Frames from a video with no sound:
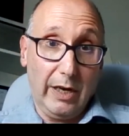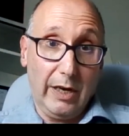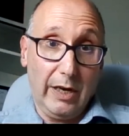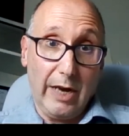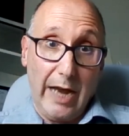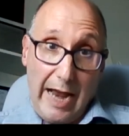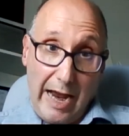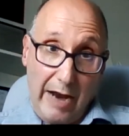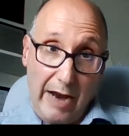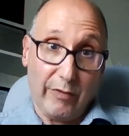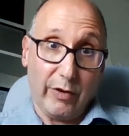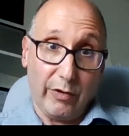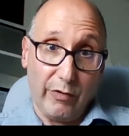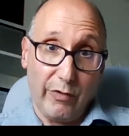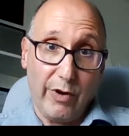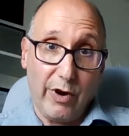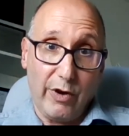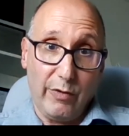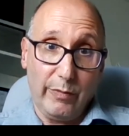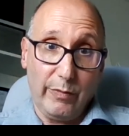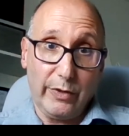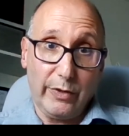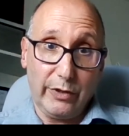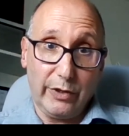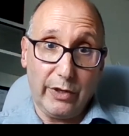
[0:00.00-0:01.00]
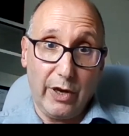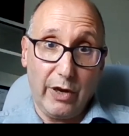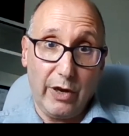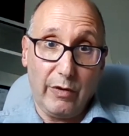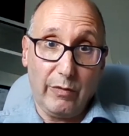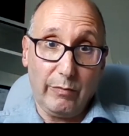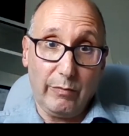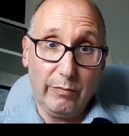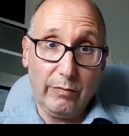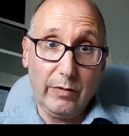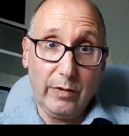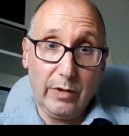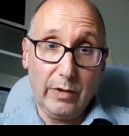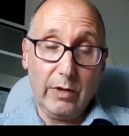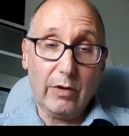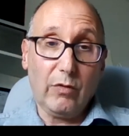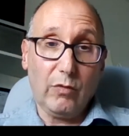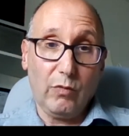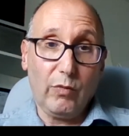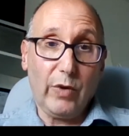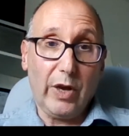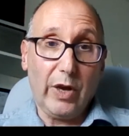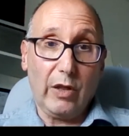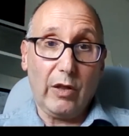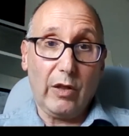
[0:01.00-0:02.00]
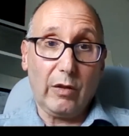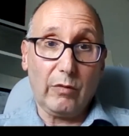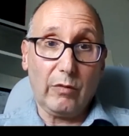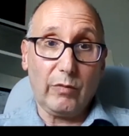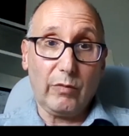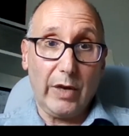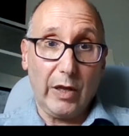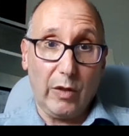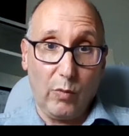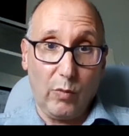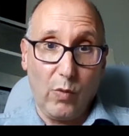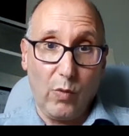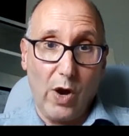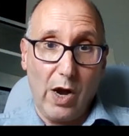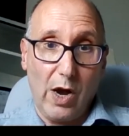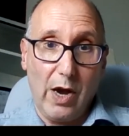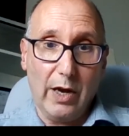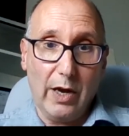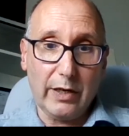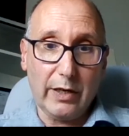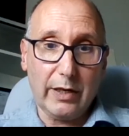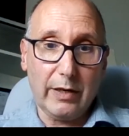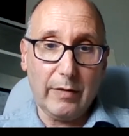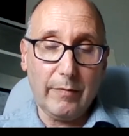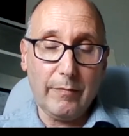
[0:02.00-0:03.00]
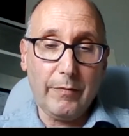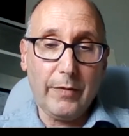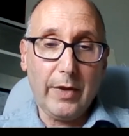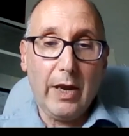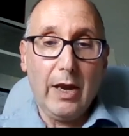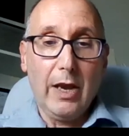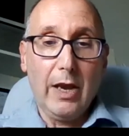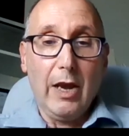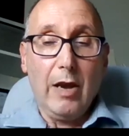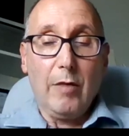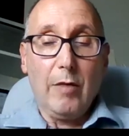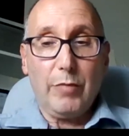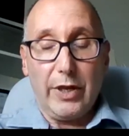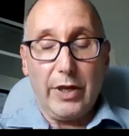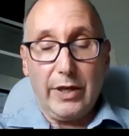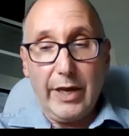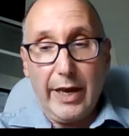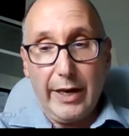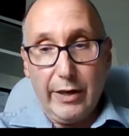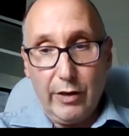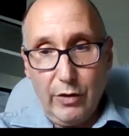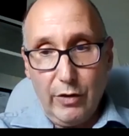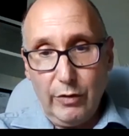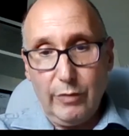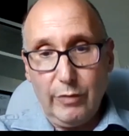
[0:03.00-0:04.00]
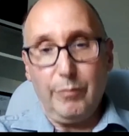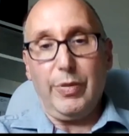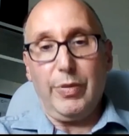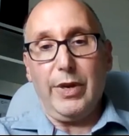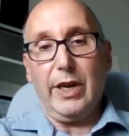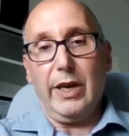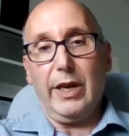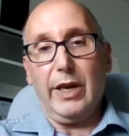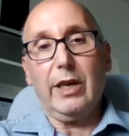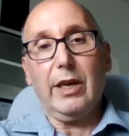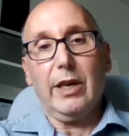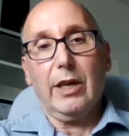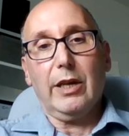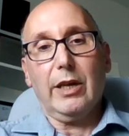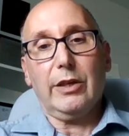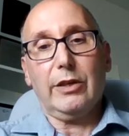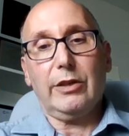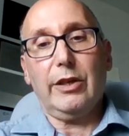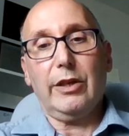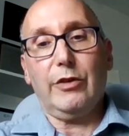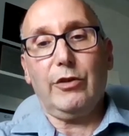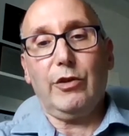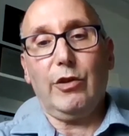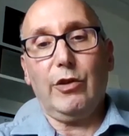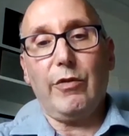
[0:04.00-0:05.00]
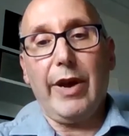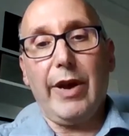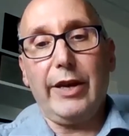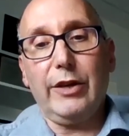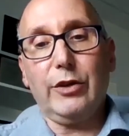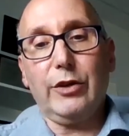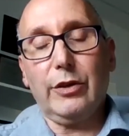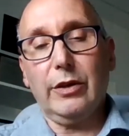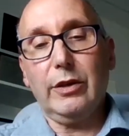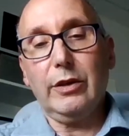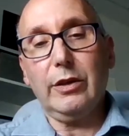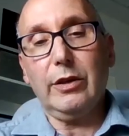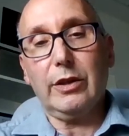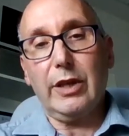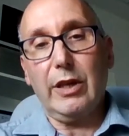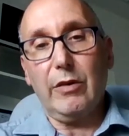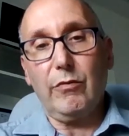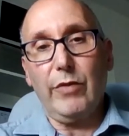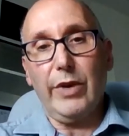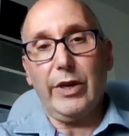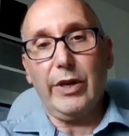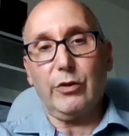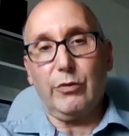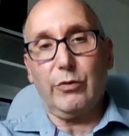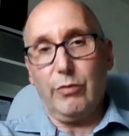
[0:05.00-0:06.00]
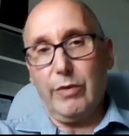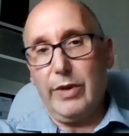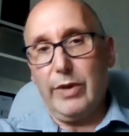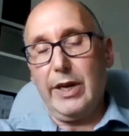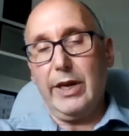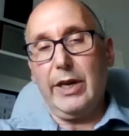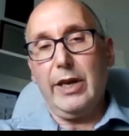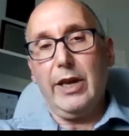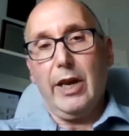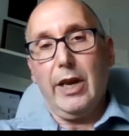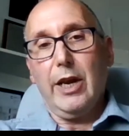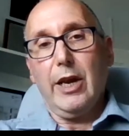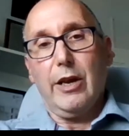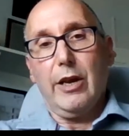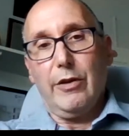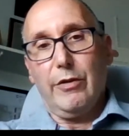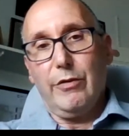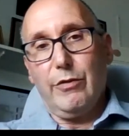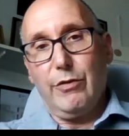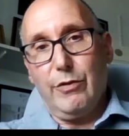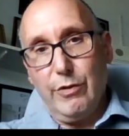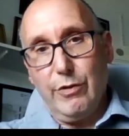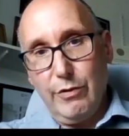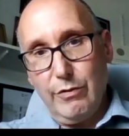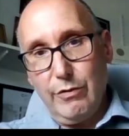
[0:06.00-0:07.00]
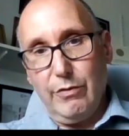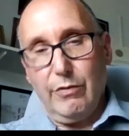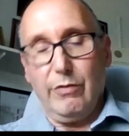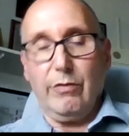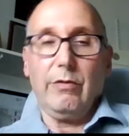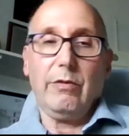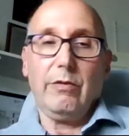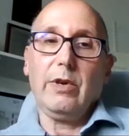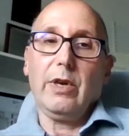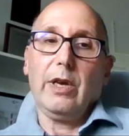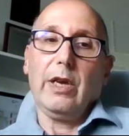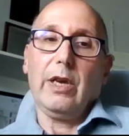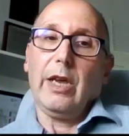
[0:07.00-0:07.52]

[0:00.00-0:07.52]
how the chromosome will work. But there could be situations in which we do